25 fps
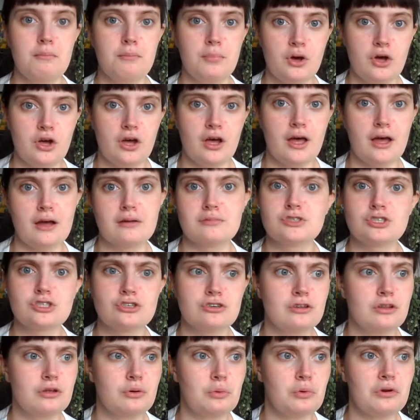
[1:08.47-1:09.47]
but I'm
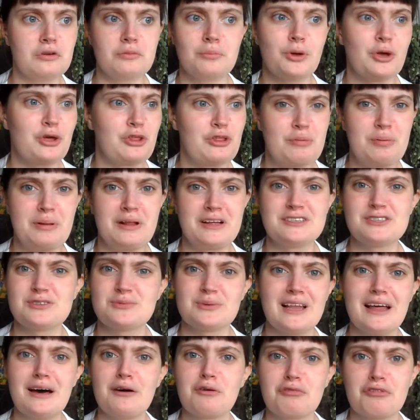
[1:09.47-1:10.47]
sure that one of my other
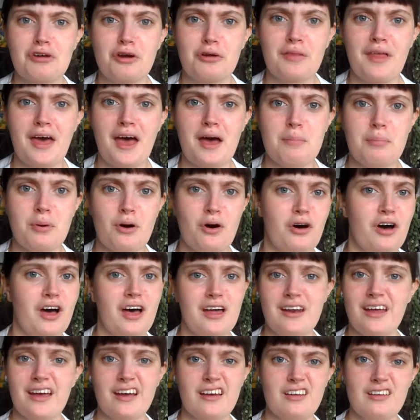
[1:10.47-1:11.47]
plants will outgrow their pot
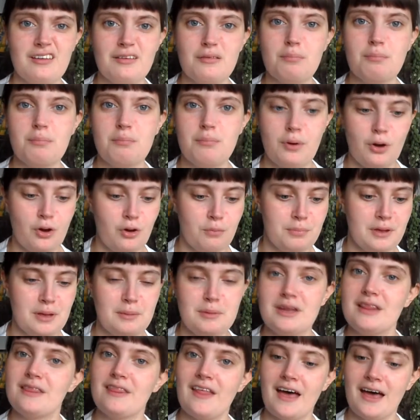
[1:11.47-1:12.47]
and I can pop
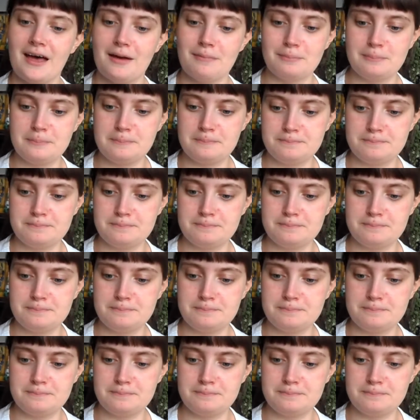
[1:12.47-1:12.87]
him in there.